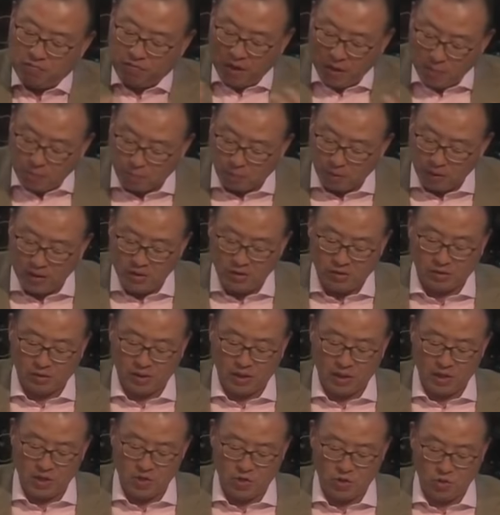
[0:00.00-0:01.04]
vapor
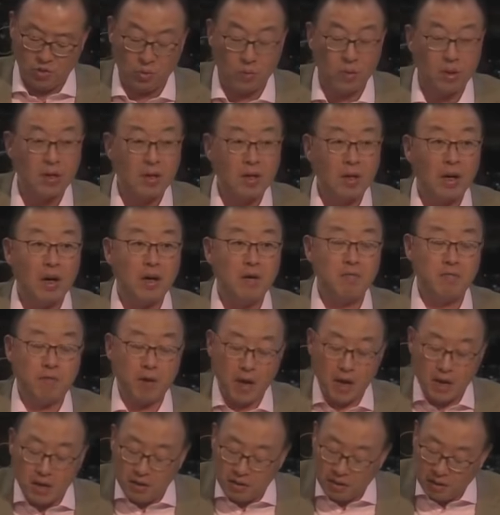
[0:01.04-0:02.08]
inside you, and
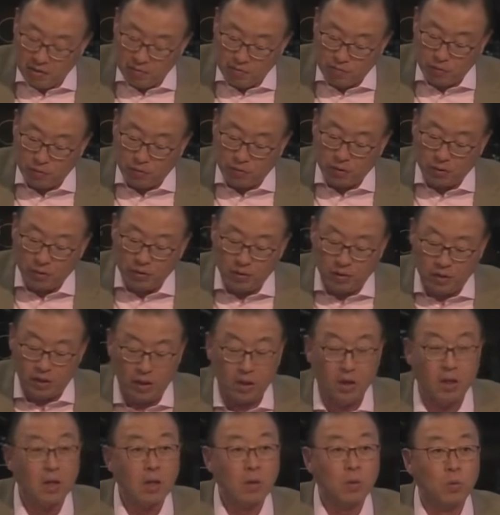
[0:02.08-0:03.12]
vanity and
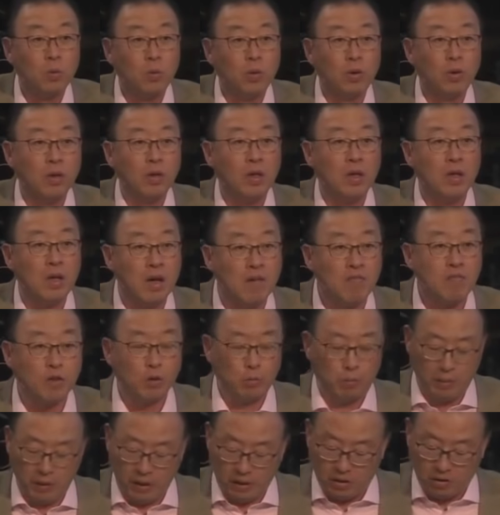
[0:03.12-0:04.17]
futility will
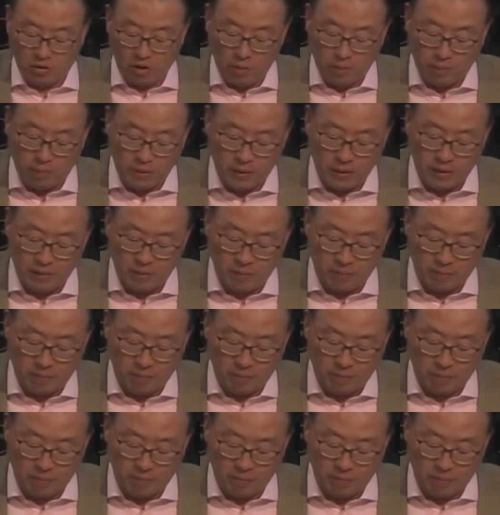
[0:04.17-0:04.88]
inevitably creep in.